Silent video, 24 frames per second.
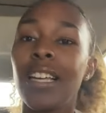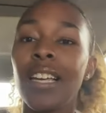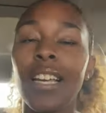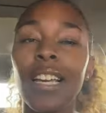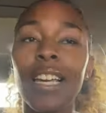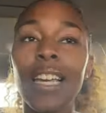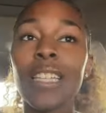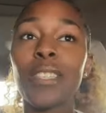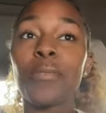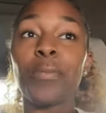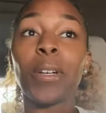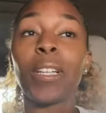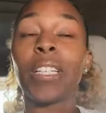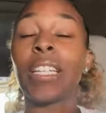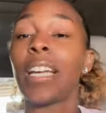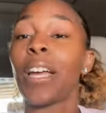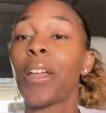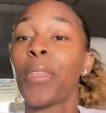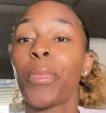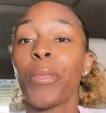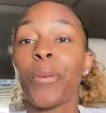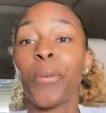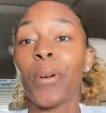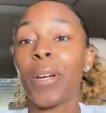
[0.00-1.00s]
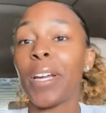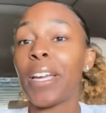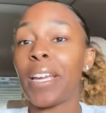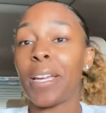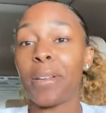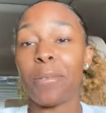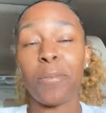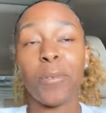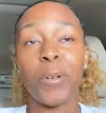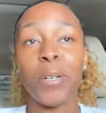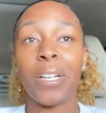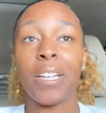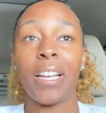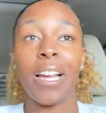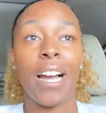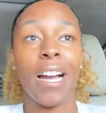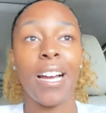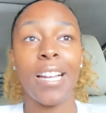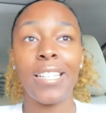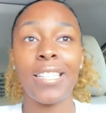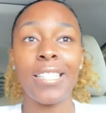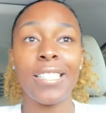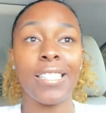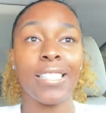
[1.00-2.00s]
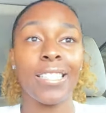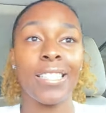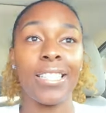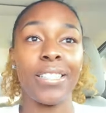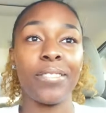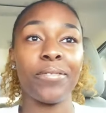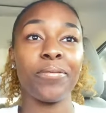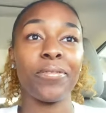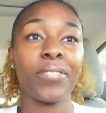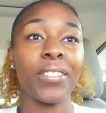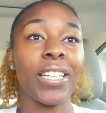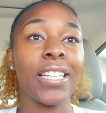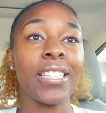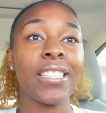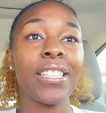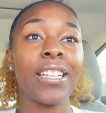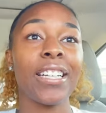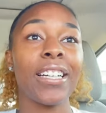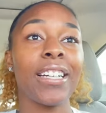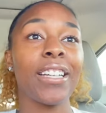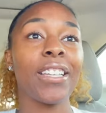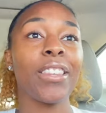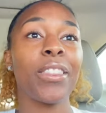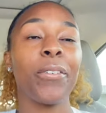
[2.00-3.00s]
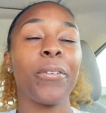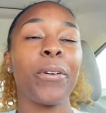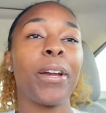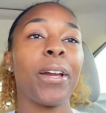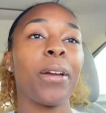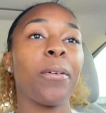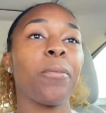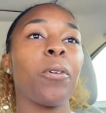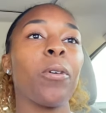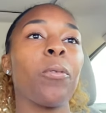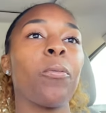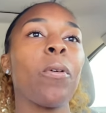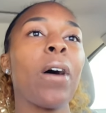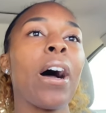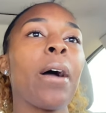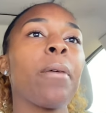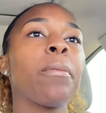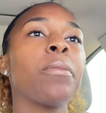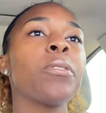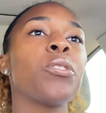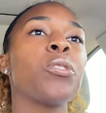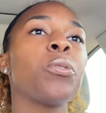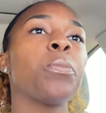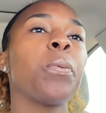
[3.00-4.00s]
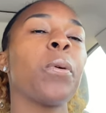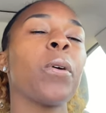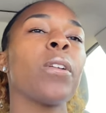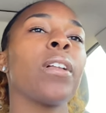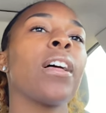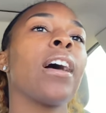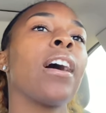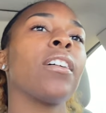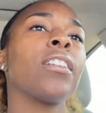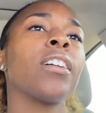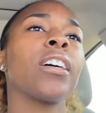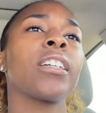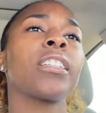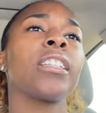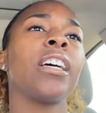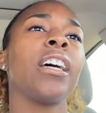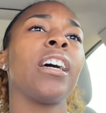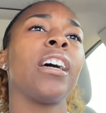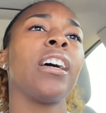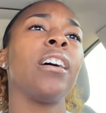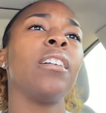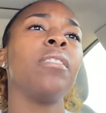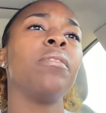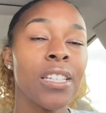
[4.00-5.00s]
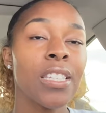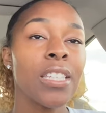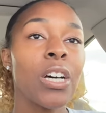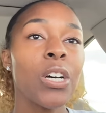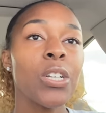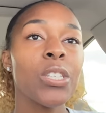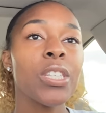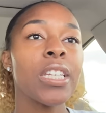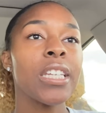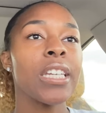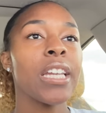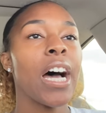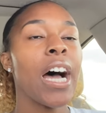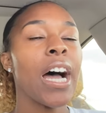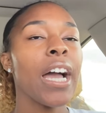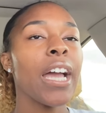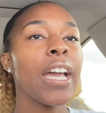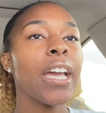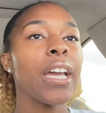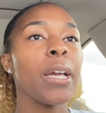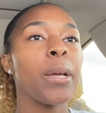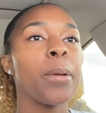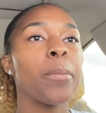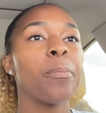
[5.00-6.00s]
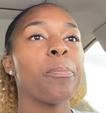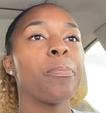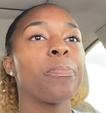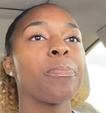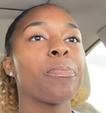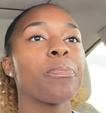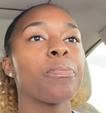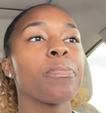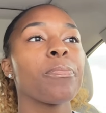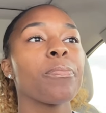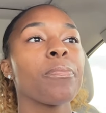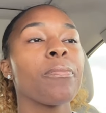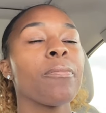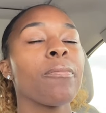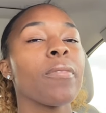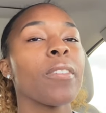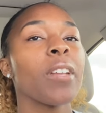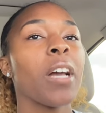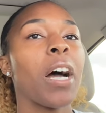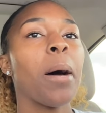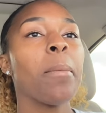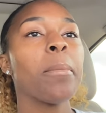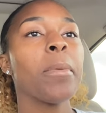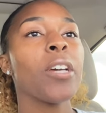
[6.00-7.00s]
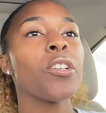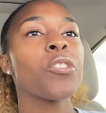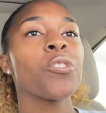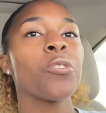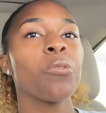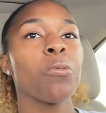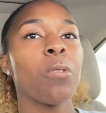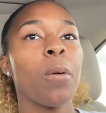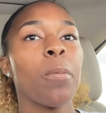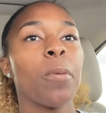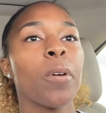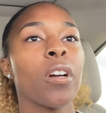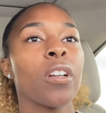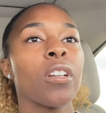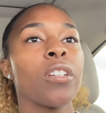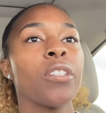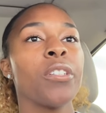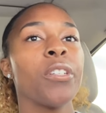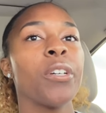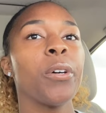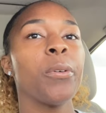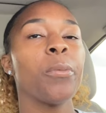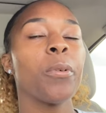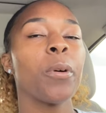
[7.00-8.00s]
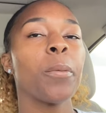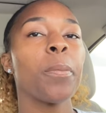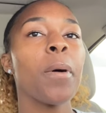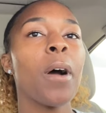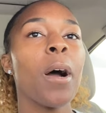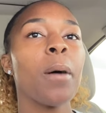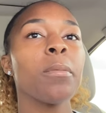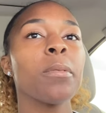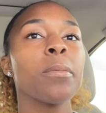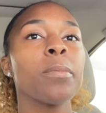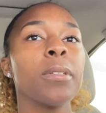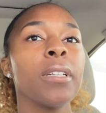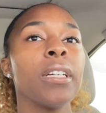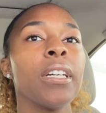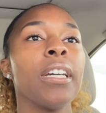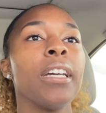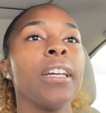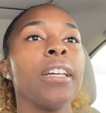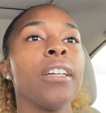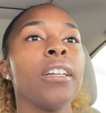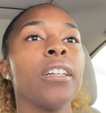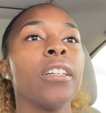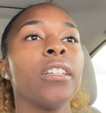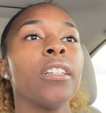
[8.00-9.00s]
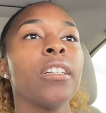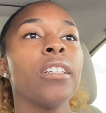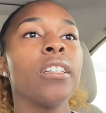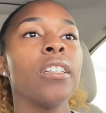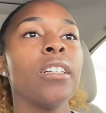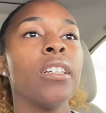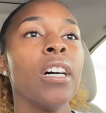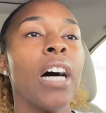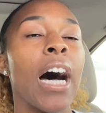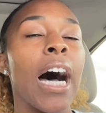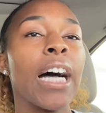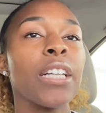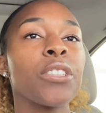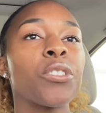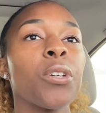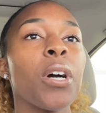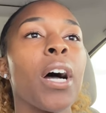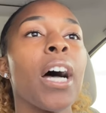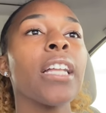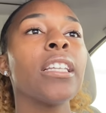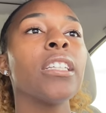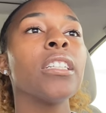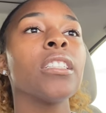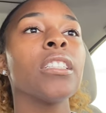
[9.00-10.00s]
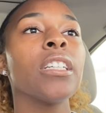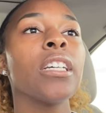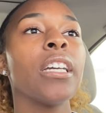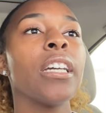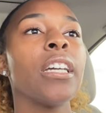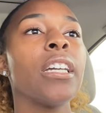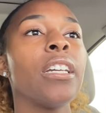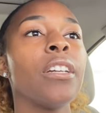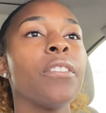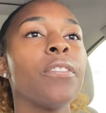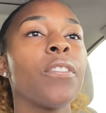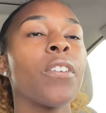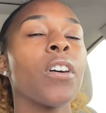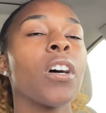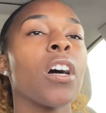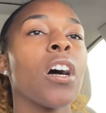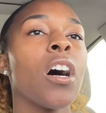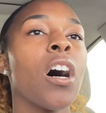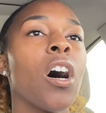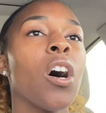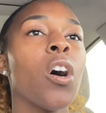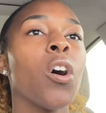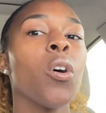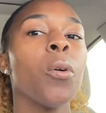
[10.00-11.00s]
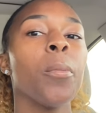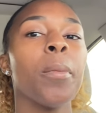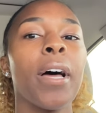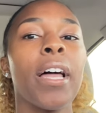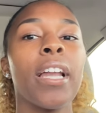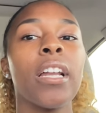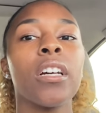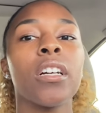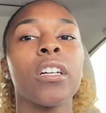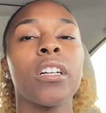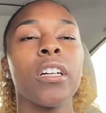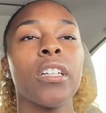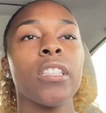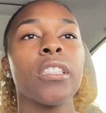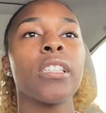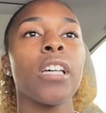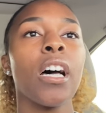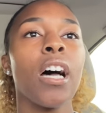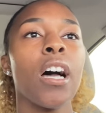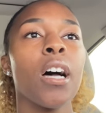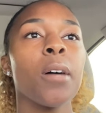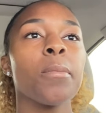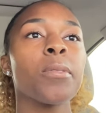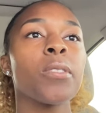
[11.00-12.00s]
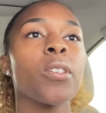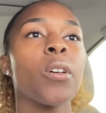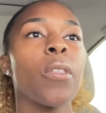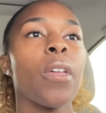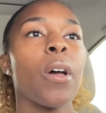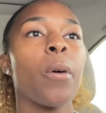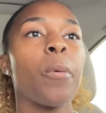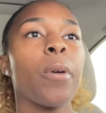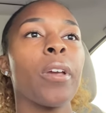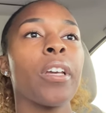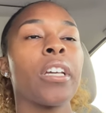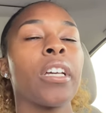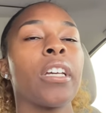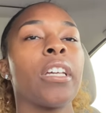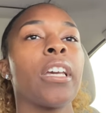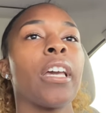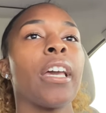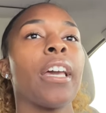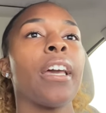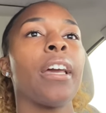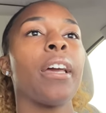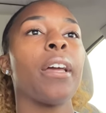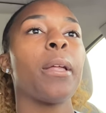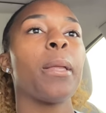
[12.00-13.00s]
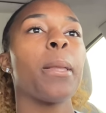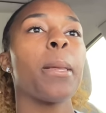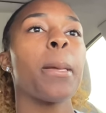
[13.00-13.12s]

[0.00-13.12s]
it's really a three in one, honestly. It's a good three in one. Why would you pull out like that? So tonight, I'm not sure what we're gonna do. We're probably, I tried to leave home at a good time so that we could get